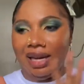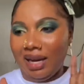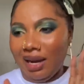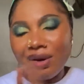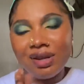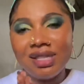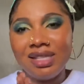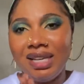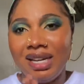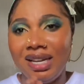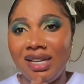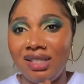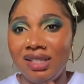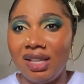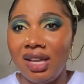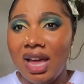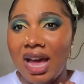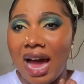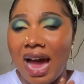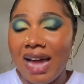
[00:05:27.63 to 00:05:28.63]
I was saying,
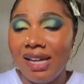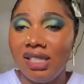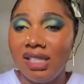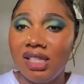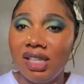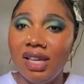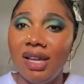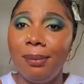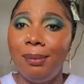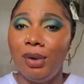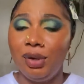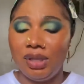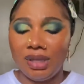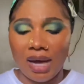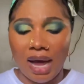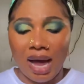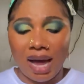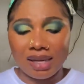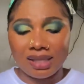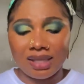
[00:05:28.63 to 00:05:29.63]
I see beauty
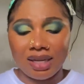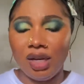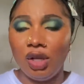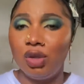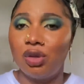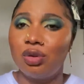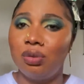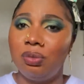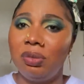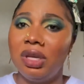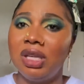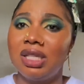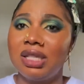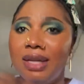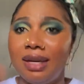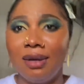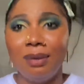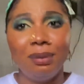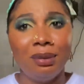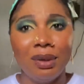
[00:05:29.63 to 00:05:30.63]
art telling you to mix
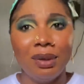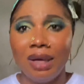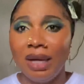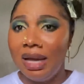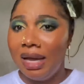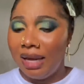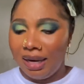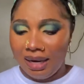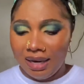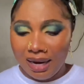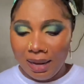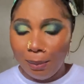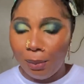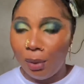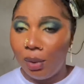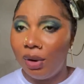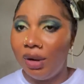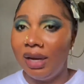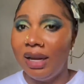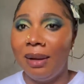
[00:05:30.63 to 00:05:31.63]

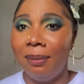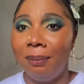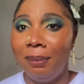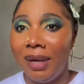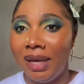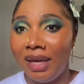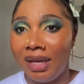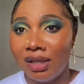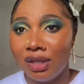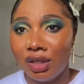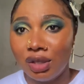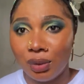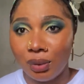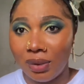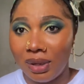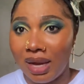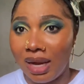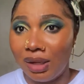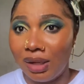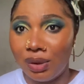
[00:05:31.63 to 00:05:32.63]
lemon and baking
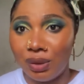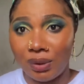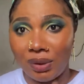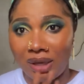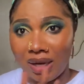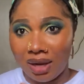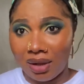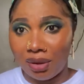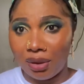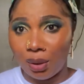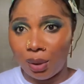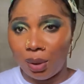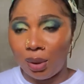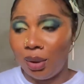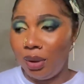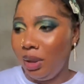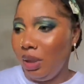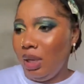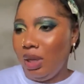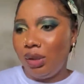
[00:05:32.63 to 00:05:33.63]
soda
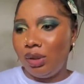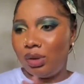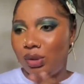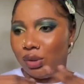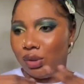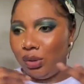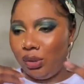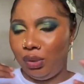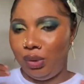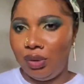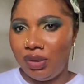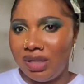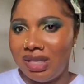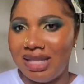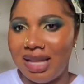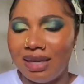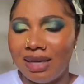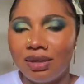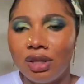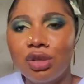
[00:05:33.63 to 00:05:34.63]
together to use it
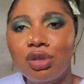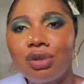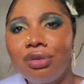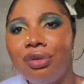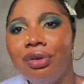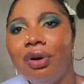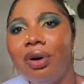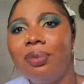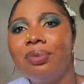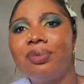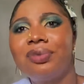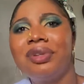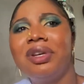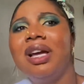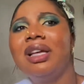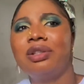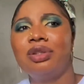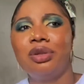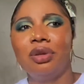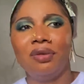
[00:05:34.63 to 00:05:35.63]
as a scrub to
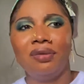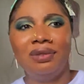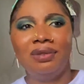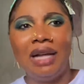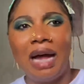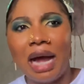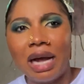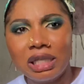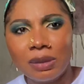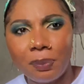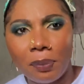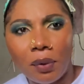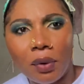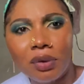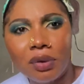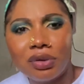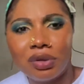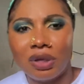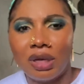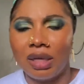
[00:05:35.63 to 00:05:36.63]
get rid of dark
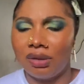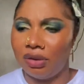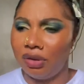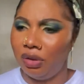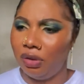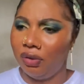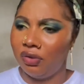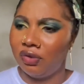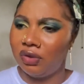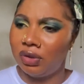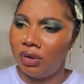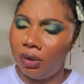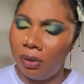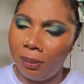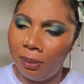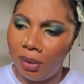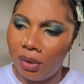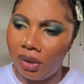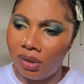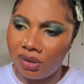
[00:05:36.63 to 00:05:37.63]
spots, to get rid of
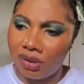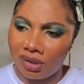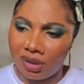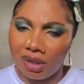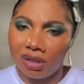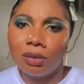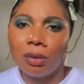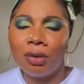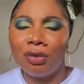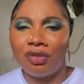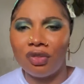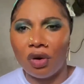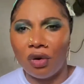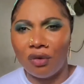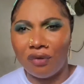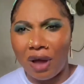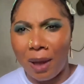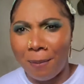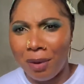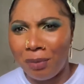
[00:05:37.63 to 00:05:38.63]
sunburn, to get rid of
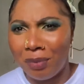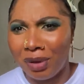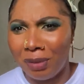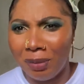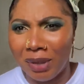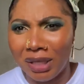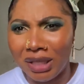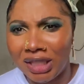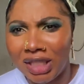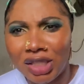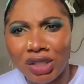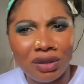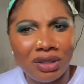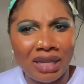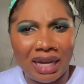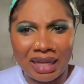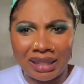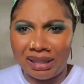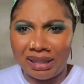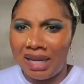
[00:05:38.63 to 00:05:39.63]
hyperpigmentation
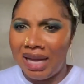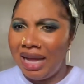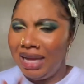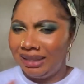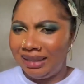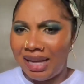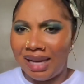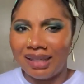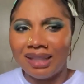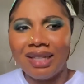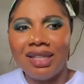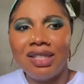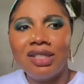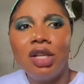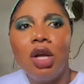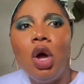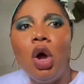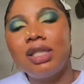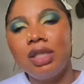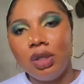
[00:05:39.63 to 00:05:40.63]
and darkness.
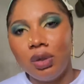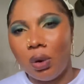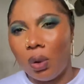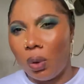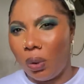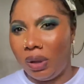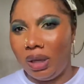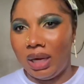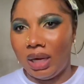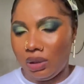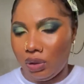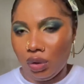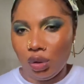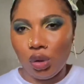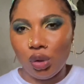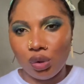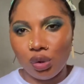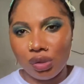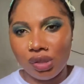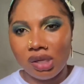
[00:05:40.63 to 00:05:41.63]
It's still okay to
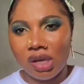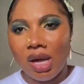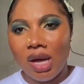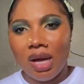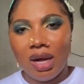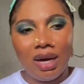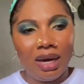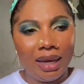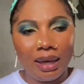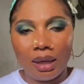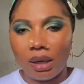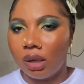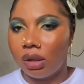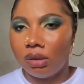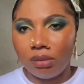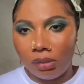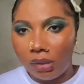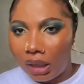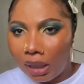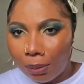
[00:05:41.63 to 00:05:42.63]
use like
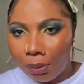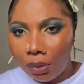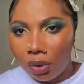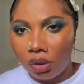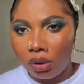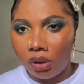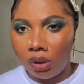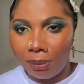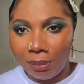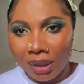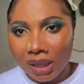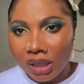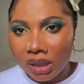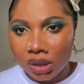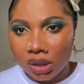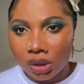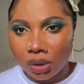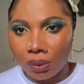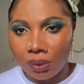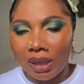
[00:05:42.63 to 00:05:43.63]
lemon or baking
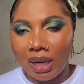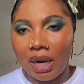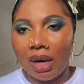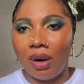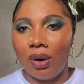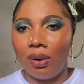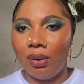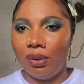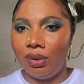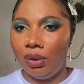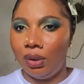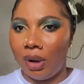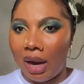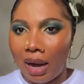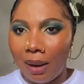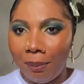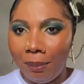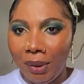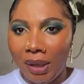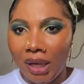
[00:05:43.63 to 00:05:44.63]
soda on your
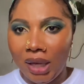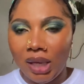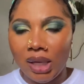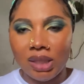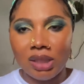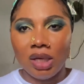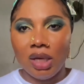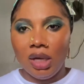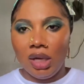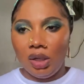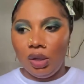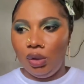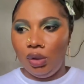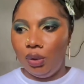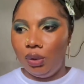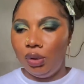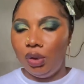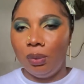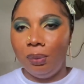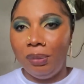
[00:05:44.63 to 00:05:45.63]
armpits, you know,
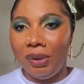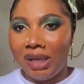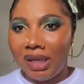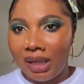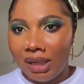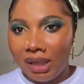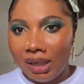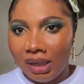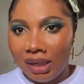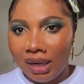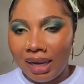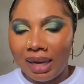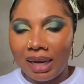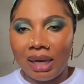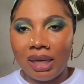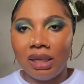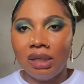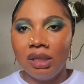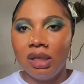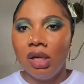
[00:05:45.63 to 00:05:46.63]
your bikini
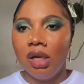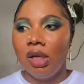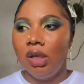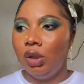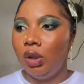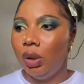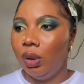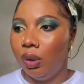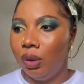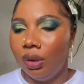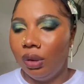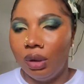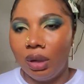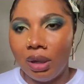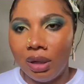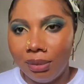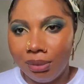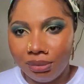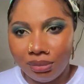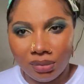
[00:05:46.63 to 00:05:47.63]
line, your
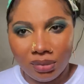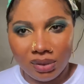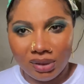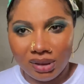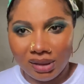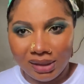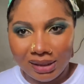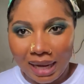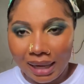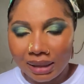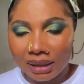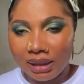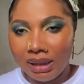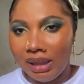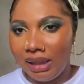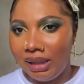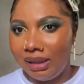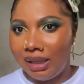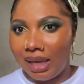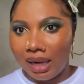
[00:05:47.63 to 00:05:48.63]
dark
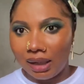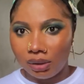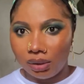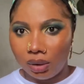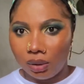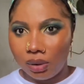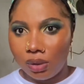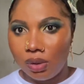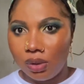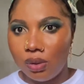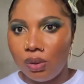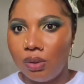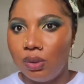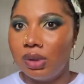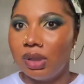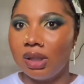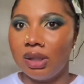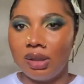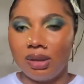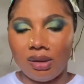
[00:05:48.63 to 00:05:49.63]
knee, dark
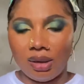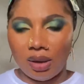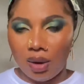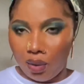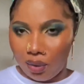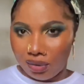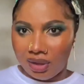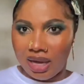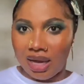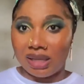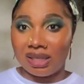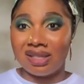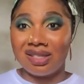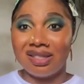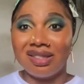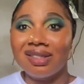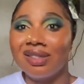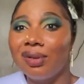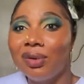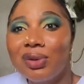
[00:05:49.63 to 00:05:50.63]
knuckles, all that.
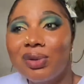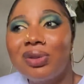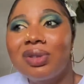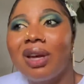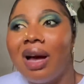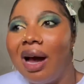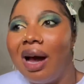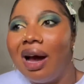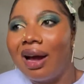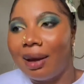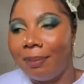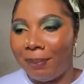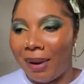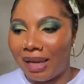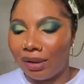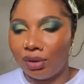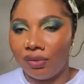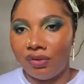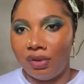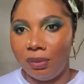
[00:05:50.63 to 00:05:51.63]
Those
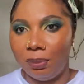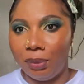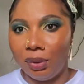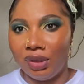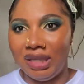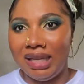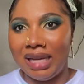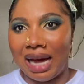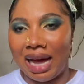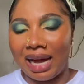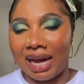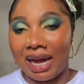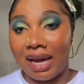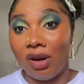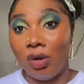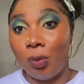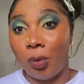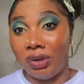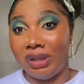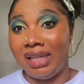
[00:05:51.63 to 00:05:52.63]
part of the body are kind
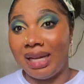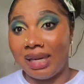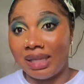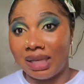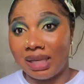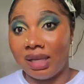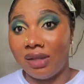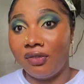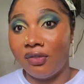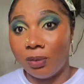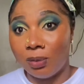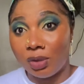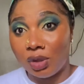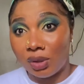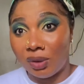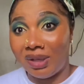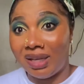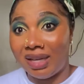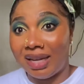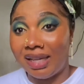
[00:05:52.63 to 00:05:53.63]
of protected from
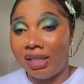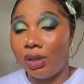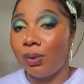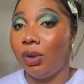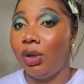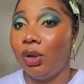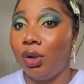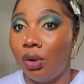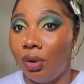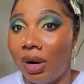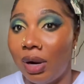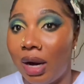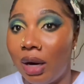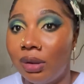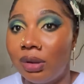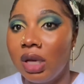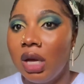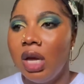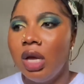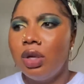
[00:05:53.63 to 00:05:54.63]
sunlight when you go
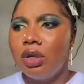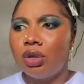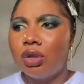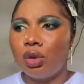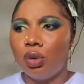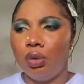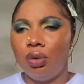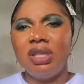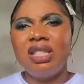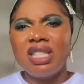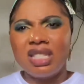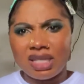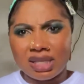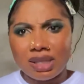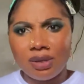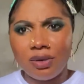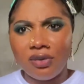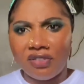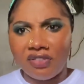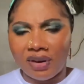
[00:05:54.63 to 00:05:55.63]
out, so it is
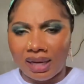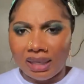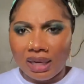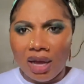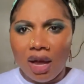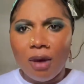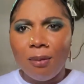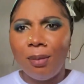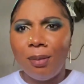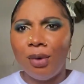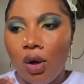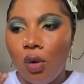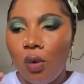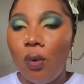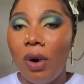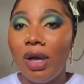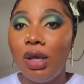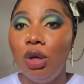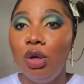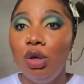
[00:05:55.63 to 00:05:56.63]
still fine.
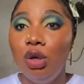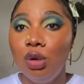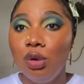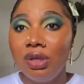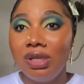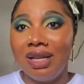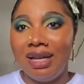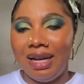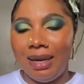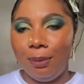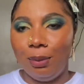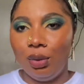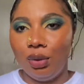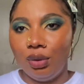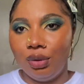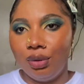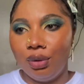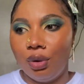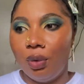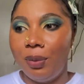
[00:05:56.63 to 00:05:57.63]
When you use
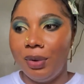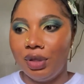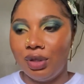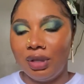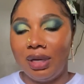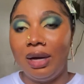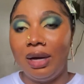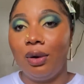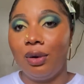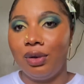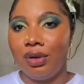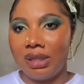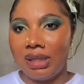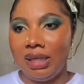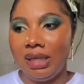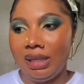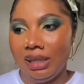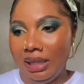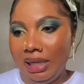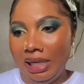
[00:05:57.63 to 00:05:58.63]
lemon or baking soda on your
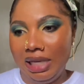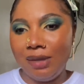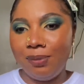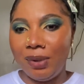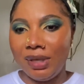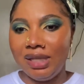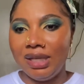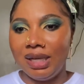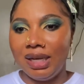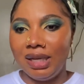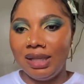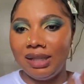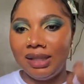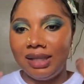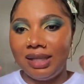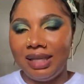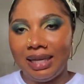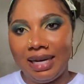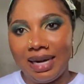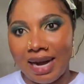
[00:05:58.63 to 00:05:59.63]
skin, it basically
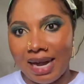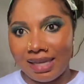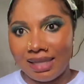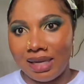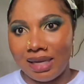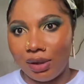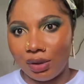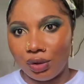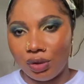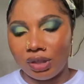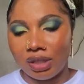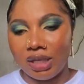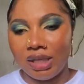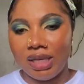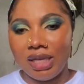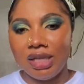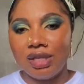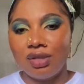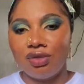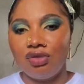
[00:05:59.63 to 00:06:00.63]
dries out your skin.
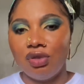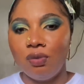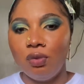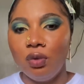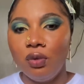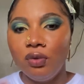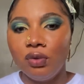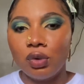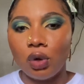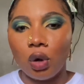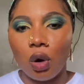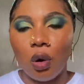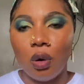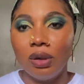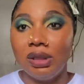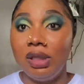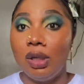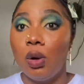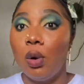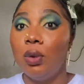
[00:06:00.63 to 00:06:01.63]
It removes all
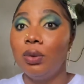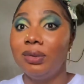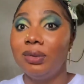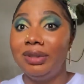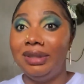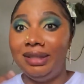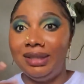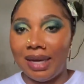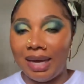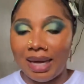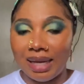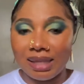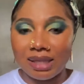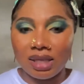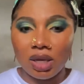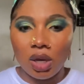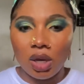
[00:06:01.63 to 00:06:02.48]
the old dead,